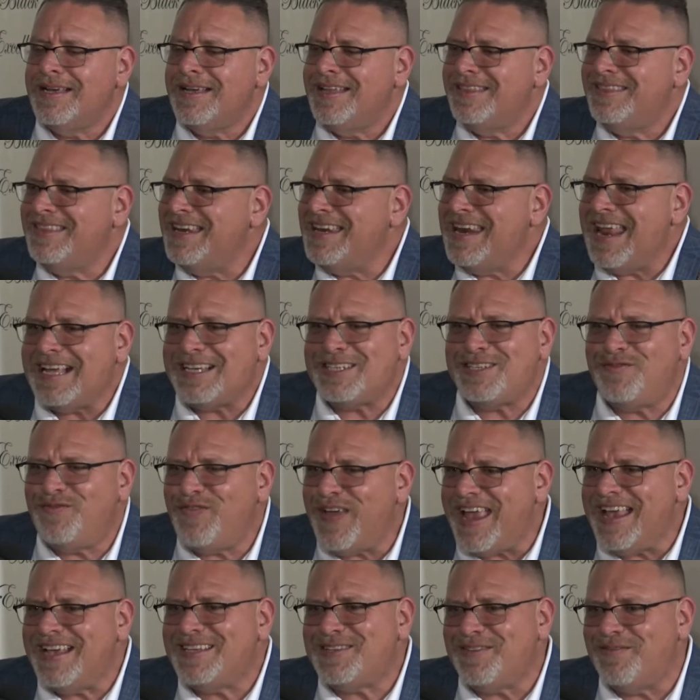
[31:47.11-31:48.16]
the next
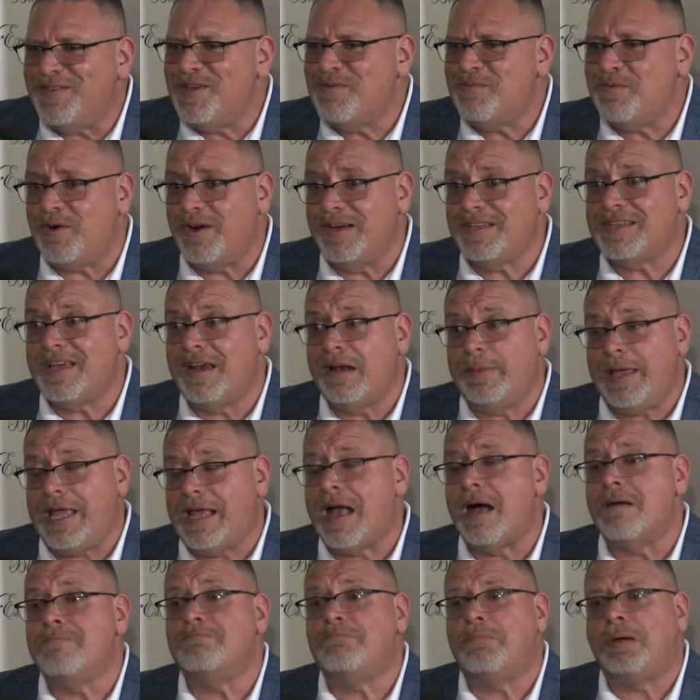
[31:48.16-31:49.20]
phase of humidor is going to be
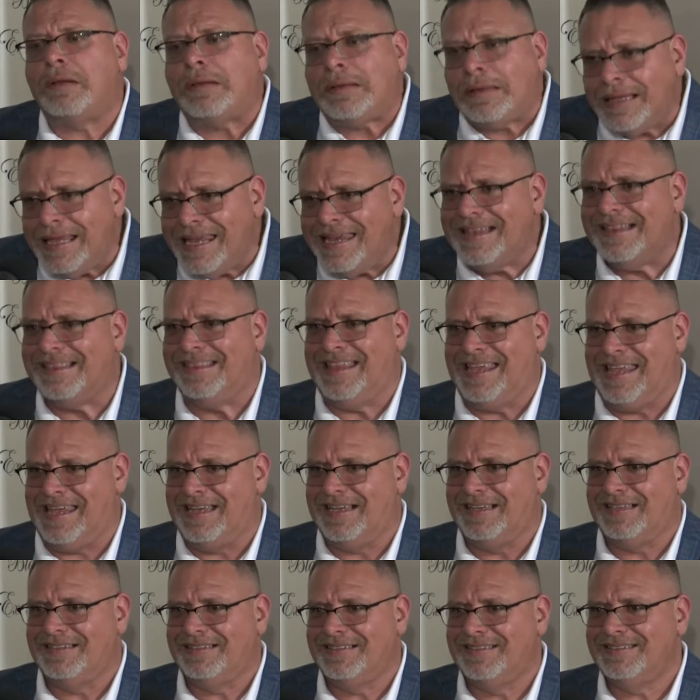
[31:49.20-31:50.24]
completely
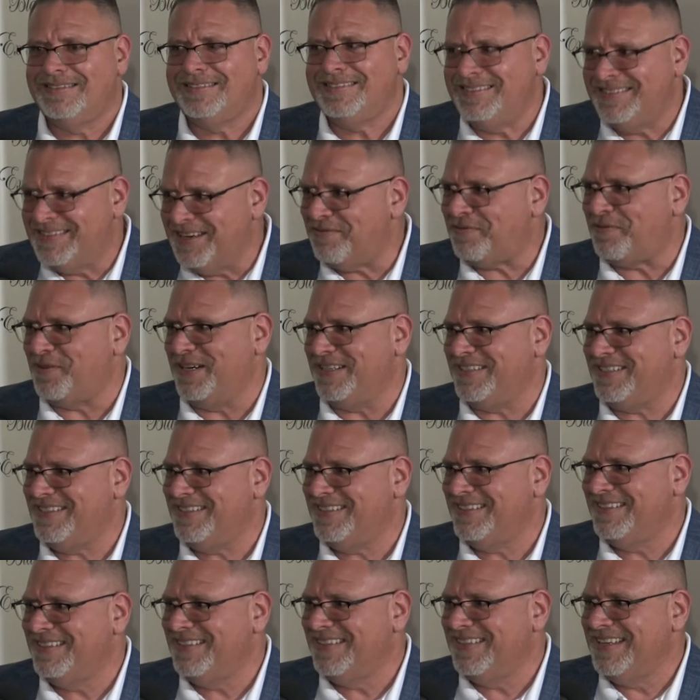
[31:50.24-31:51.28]
different
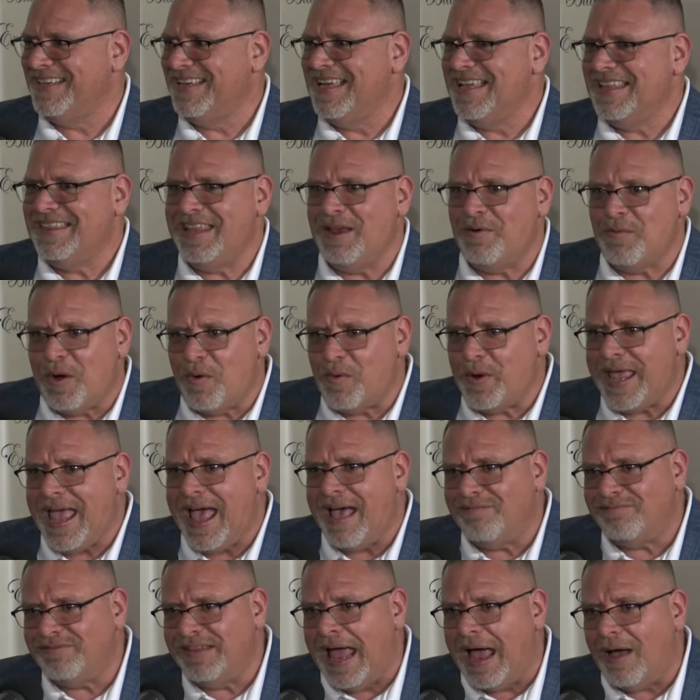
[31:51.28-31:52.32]
than what we
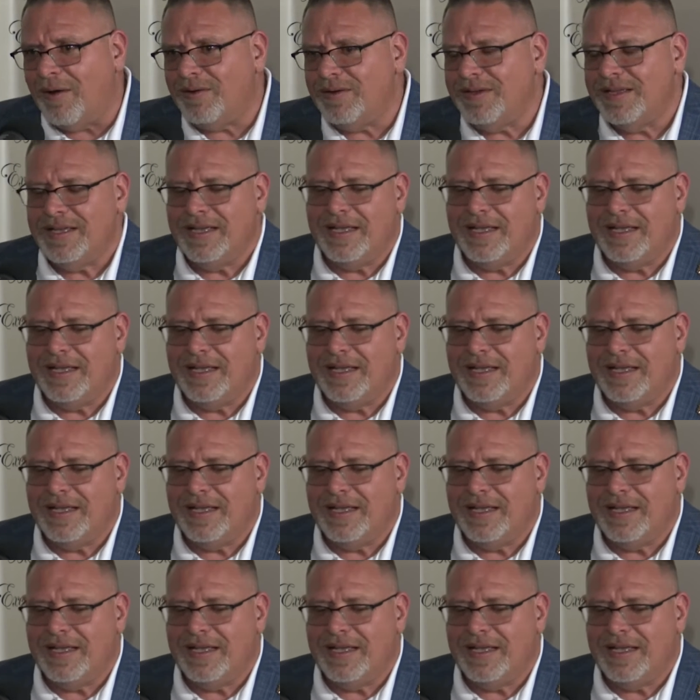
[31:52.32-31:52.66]
have now.